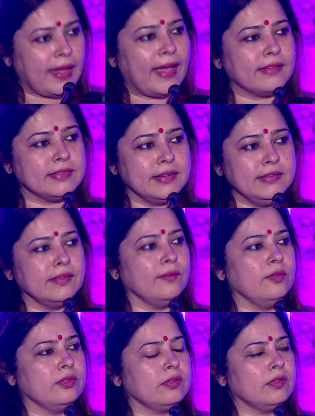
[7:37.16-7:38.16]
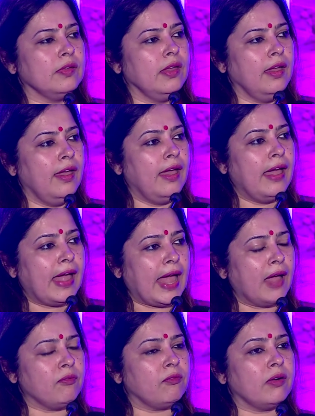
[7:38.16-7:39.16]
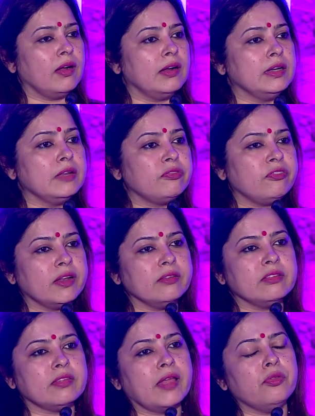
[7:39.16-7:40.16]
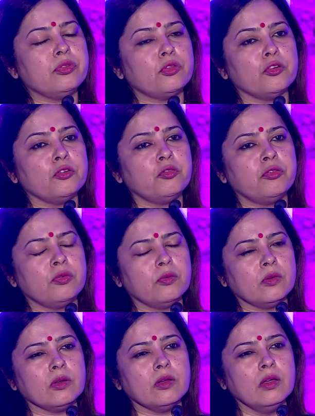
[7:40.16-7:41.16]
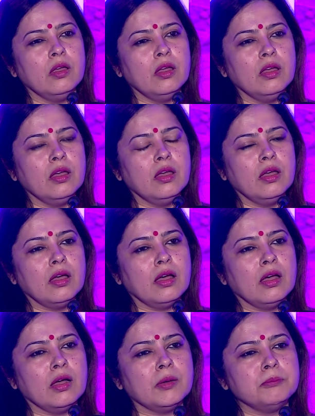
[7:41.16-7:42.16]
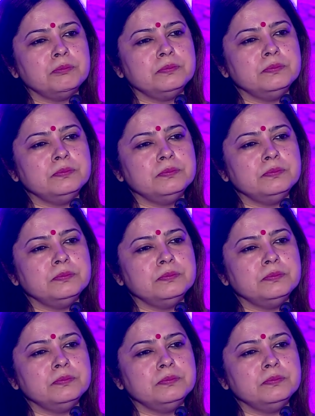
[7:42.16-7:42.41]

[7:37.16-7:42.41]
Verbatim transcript: as Indians have a different sense of uh,